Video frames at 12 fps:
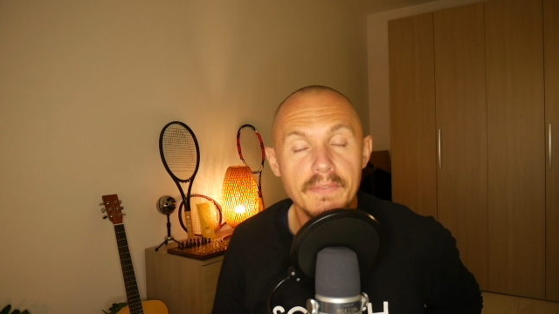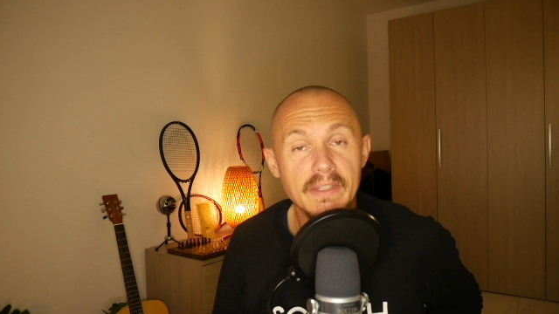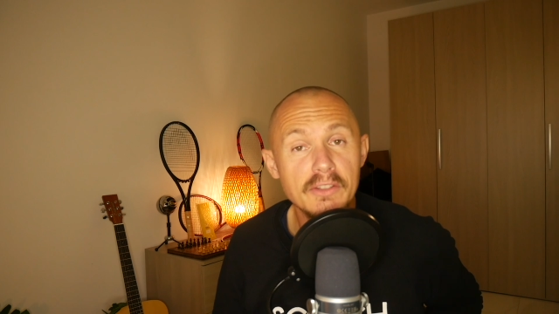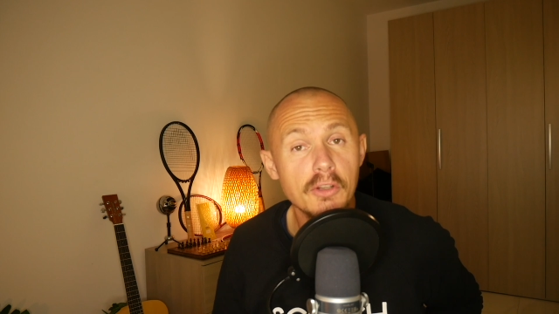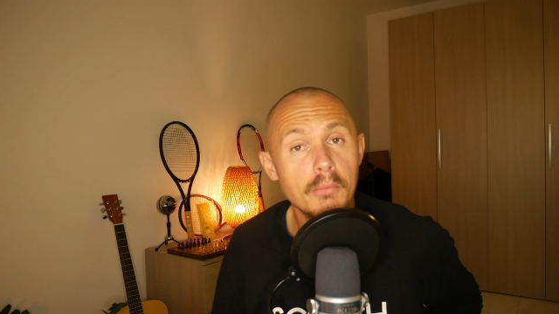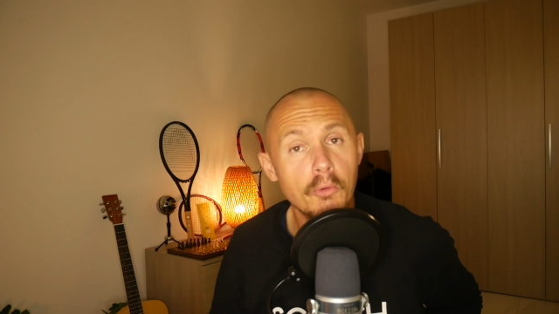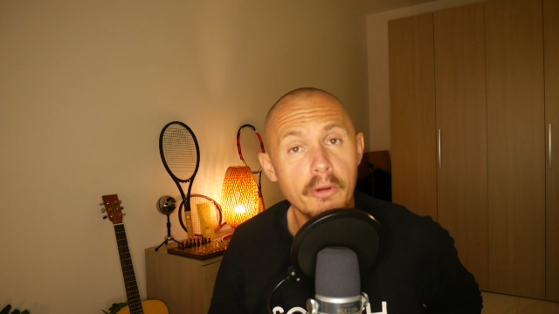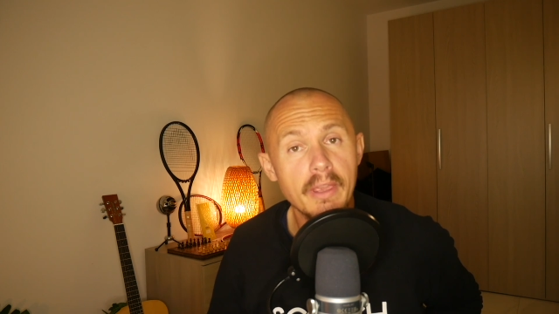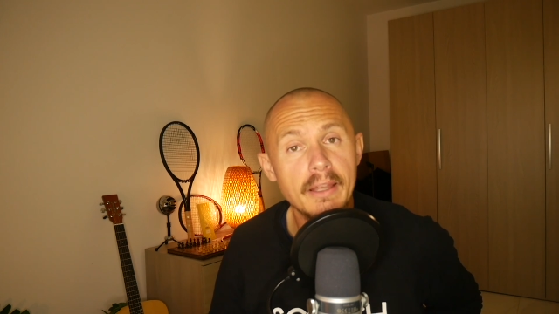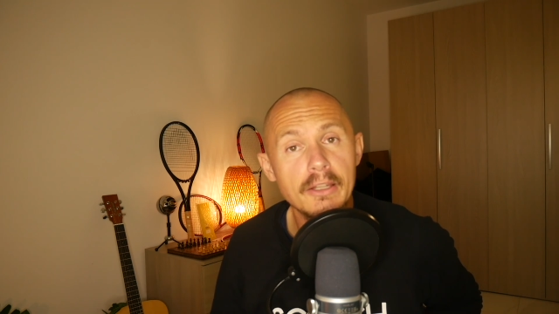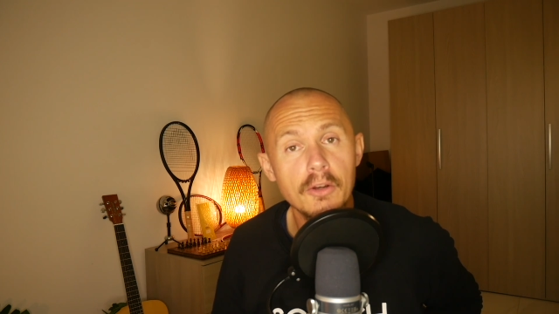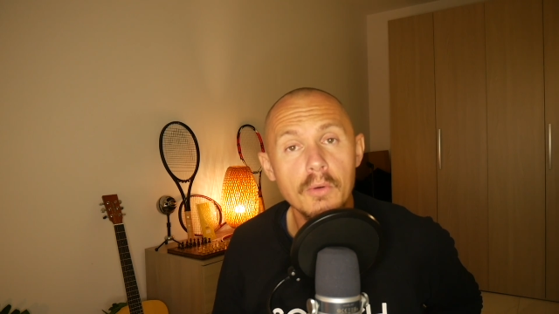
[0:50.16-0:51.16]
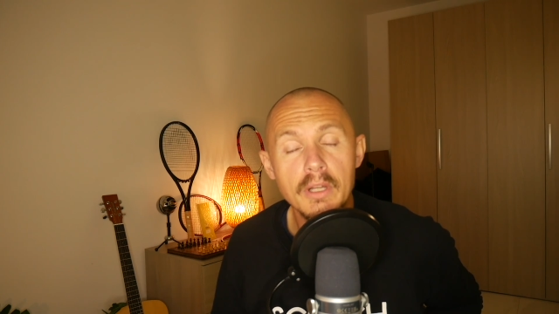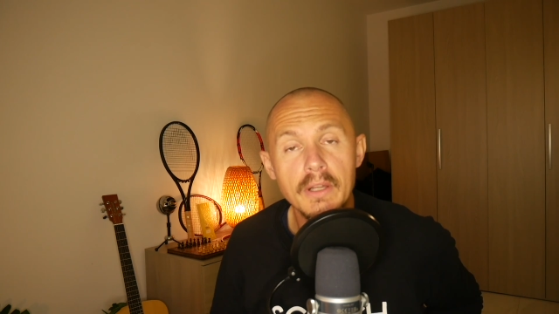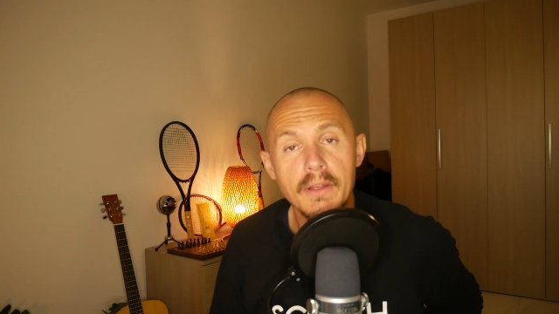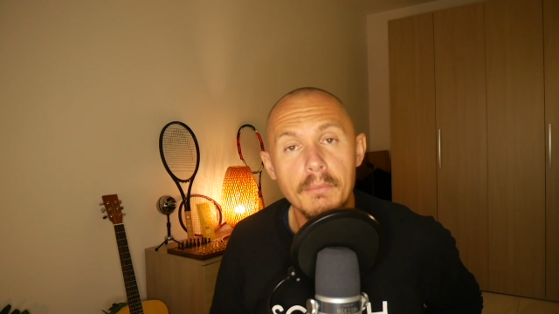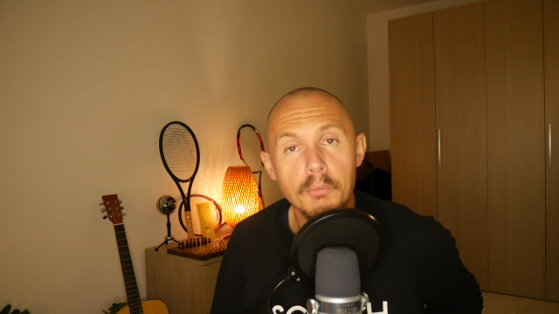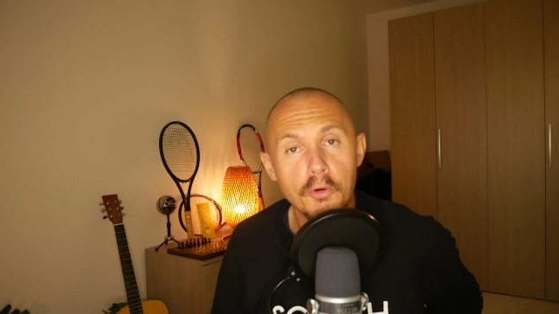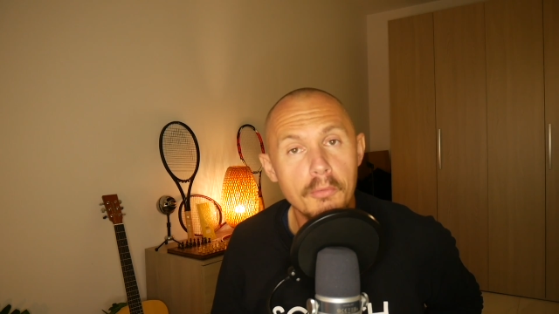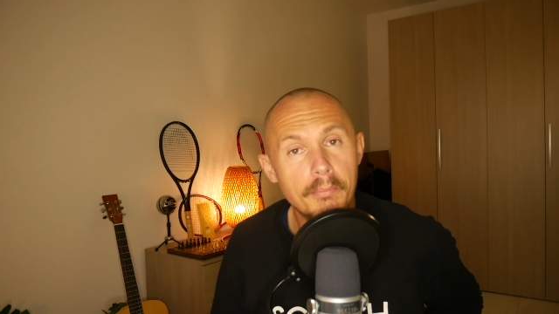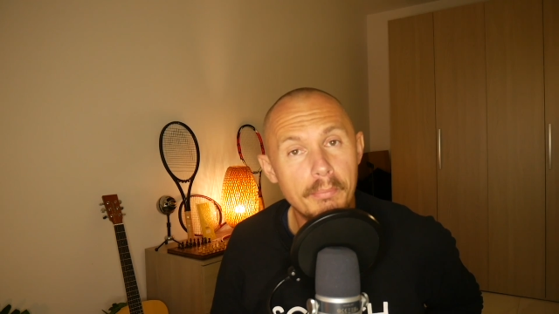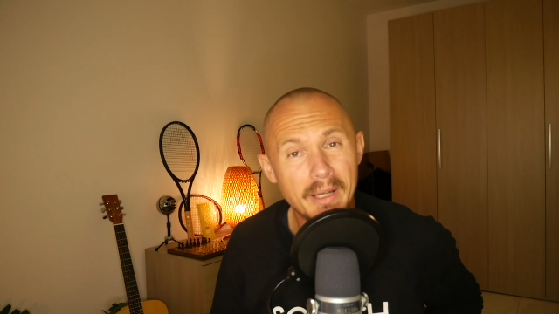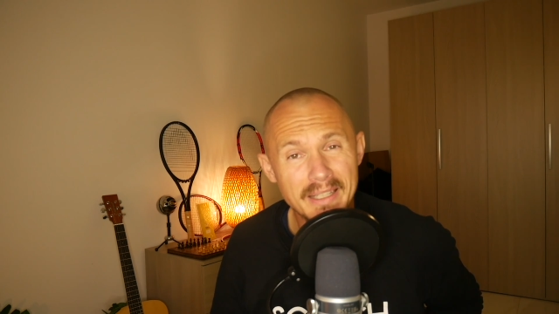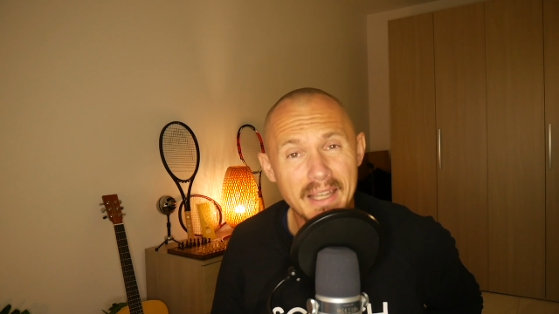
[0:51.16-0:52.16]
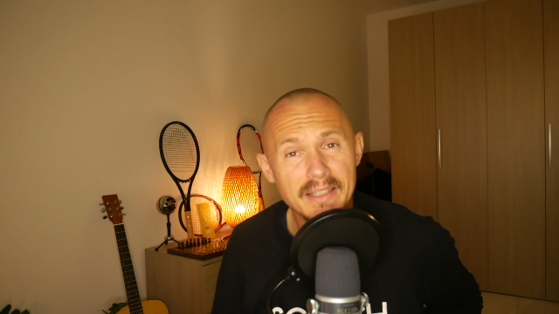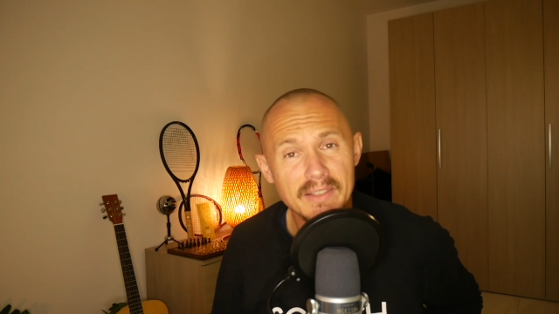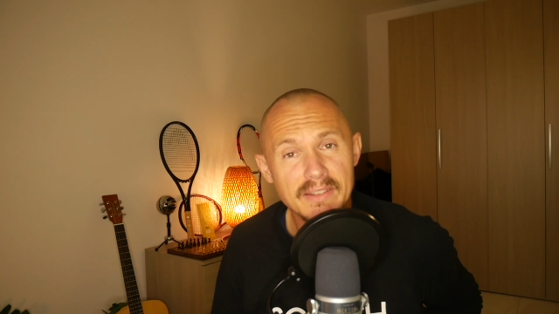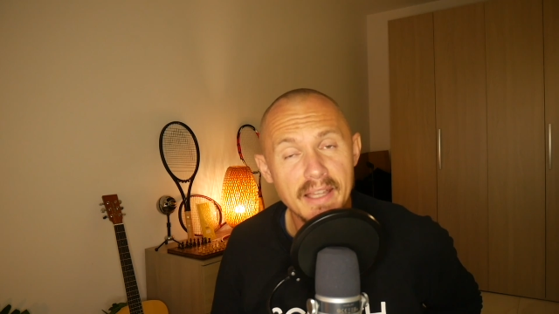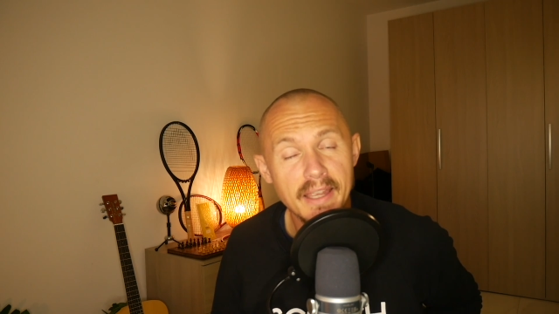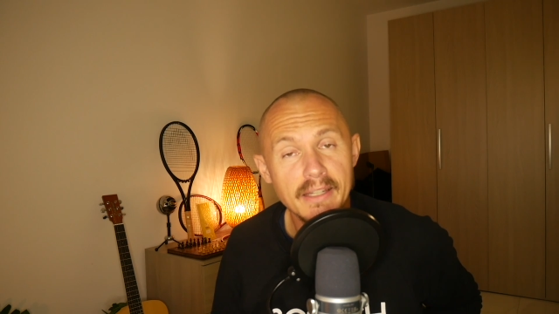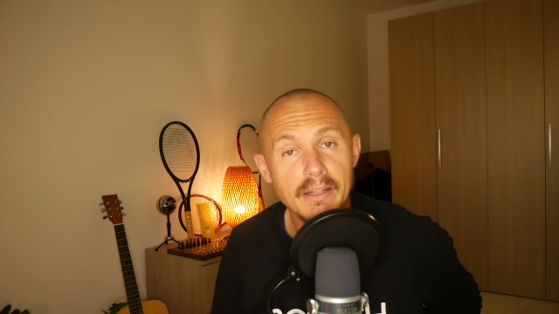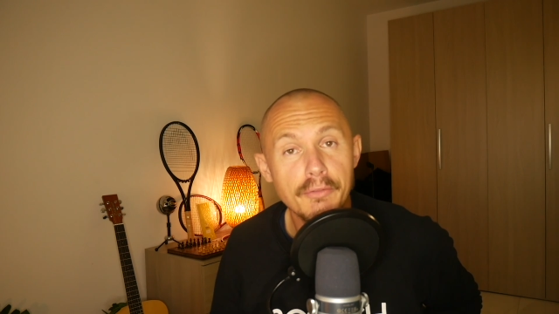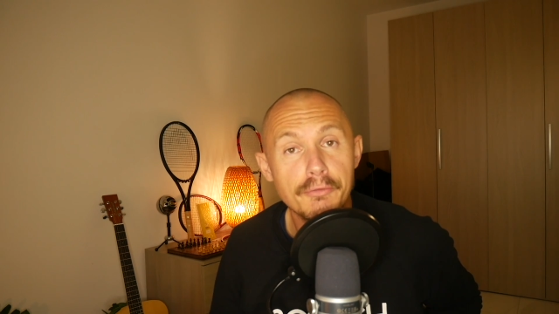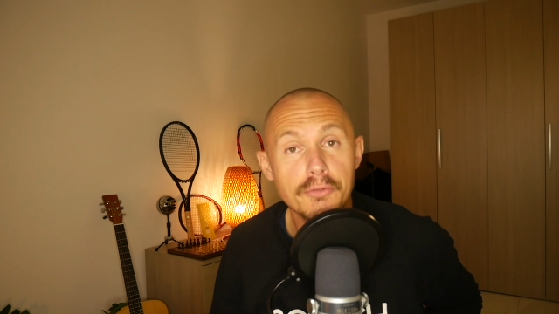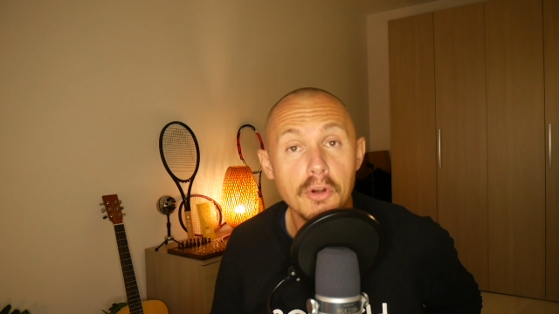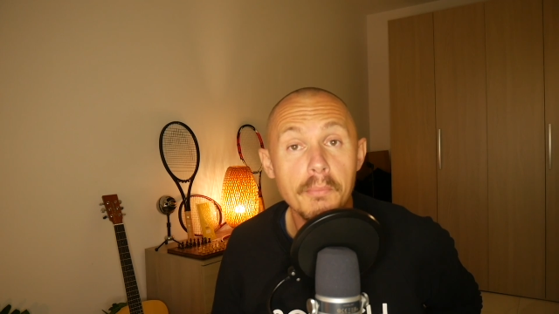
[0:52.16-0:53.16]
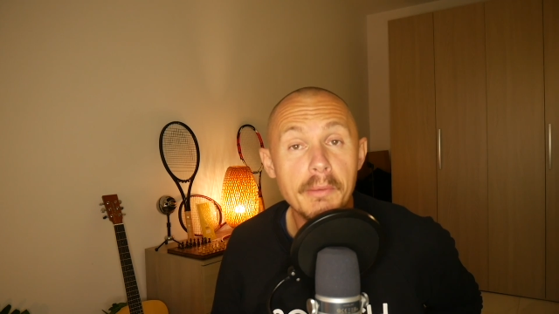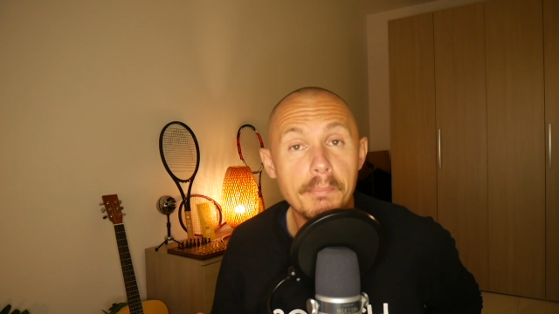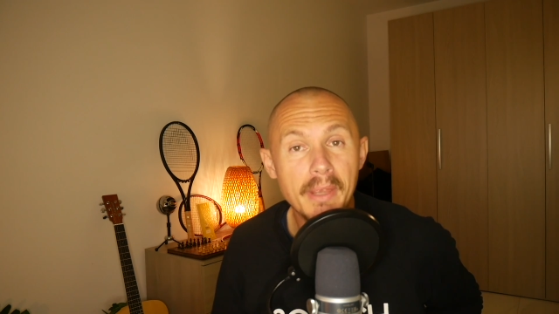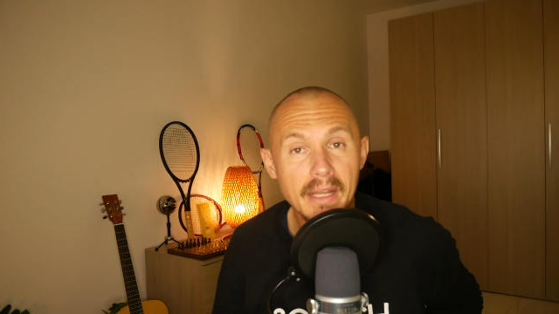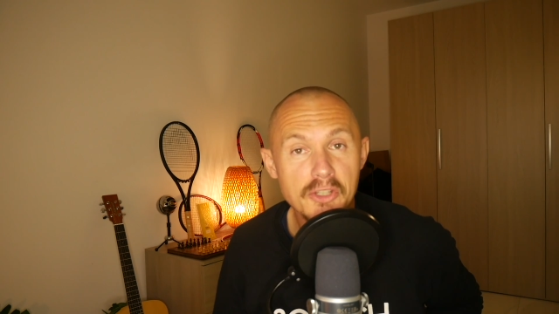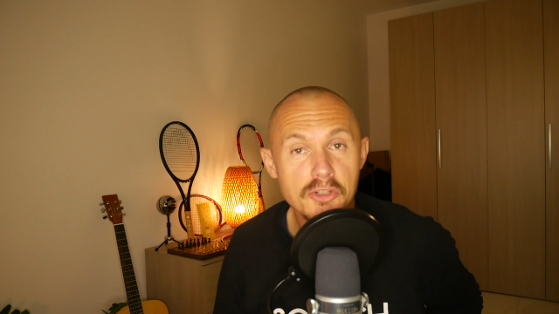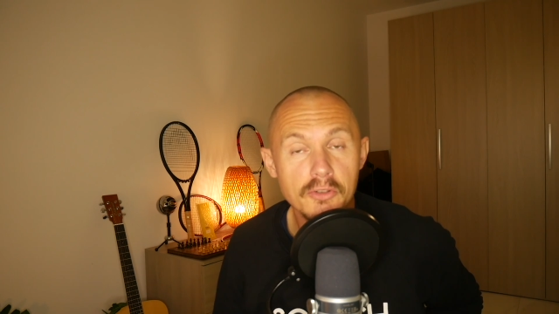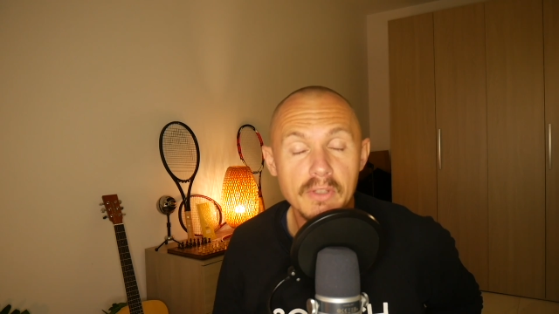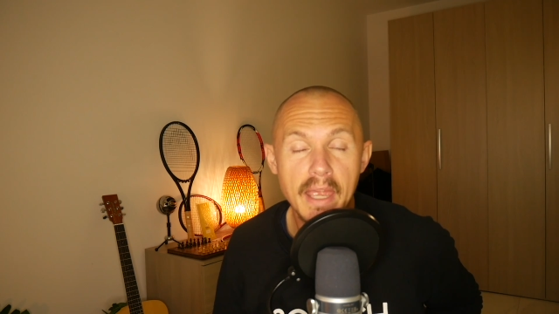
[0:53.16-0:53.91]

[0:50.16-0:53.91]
these are more yellow, more banana style from the pictures.